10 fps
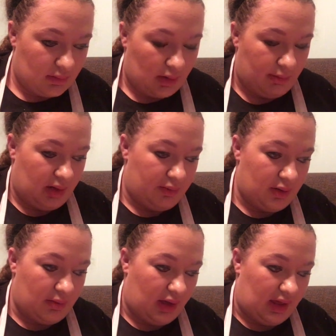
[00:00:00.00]
I'm going to
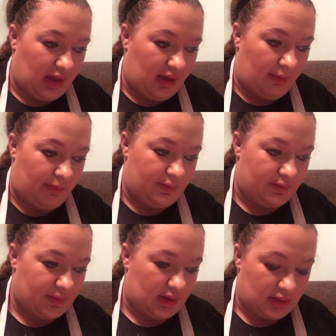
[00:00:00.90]
put my
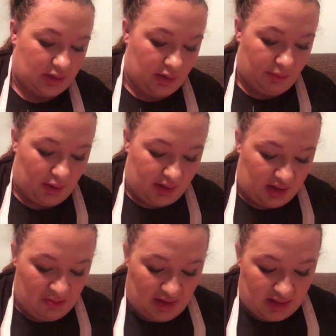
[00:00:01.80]
Tarte
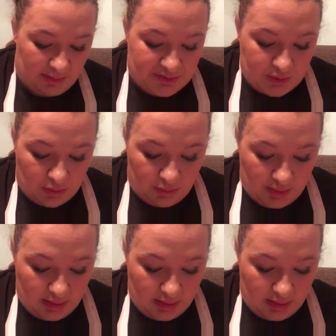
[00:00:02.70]
products back up too.